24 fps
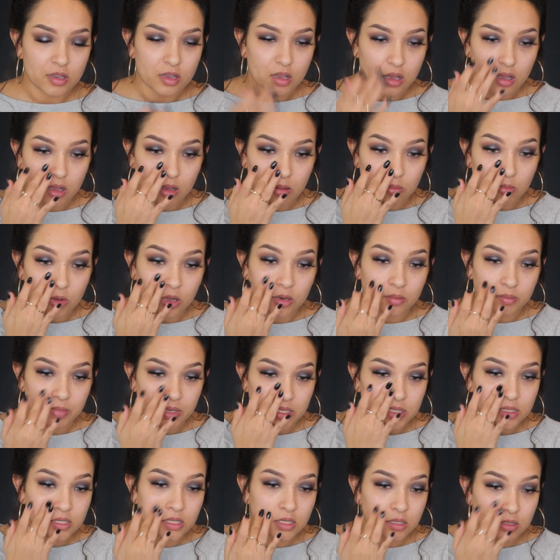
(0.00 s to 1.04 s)
on my
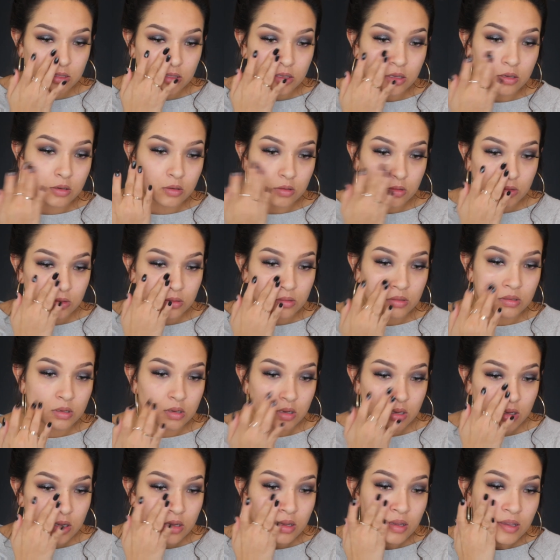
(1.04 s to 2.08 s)
T-zone
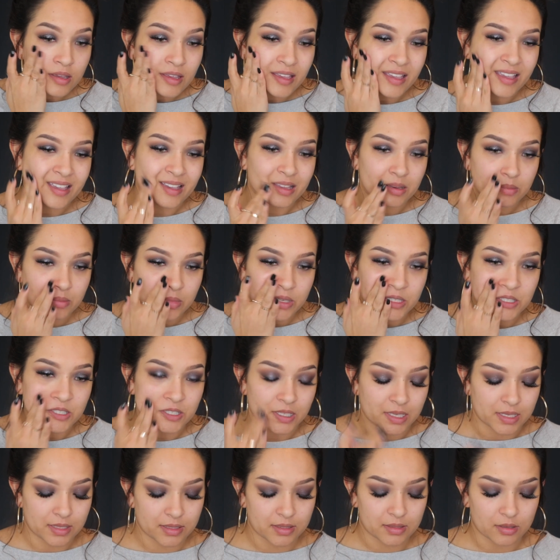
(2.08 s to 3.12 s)
and my
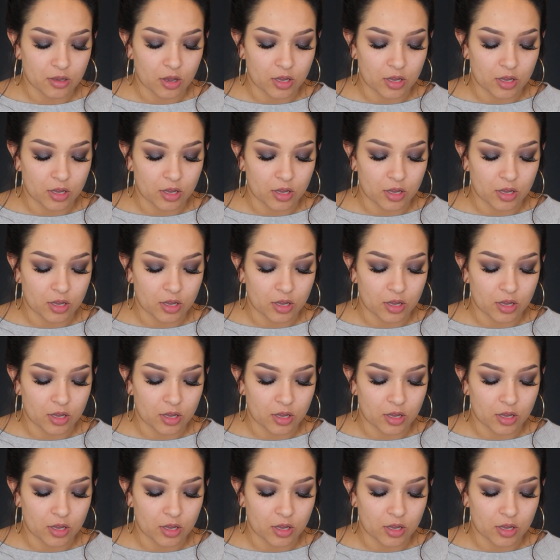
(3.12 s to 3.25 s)
cheeks.